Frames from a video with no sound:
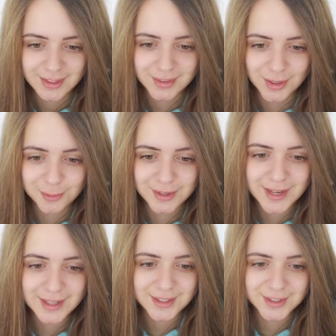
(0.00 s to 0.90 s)
Their
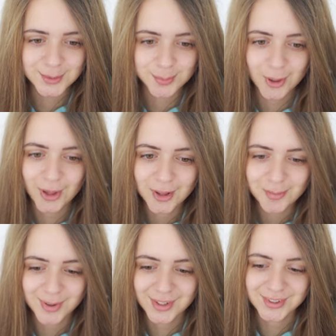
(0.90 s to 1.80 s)
flag is small,
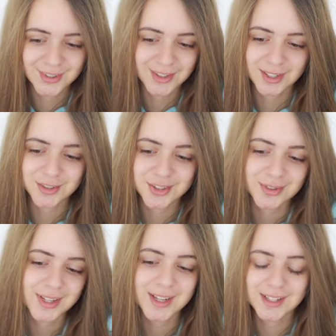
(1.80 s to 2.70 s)
but the
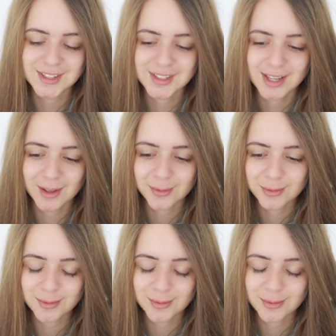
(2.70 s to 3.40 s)
country itself,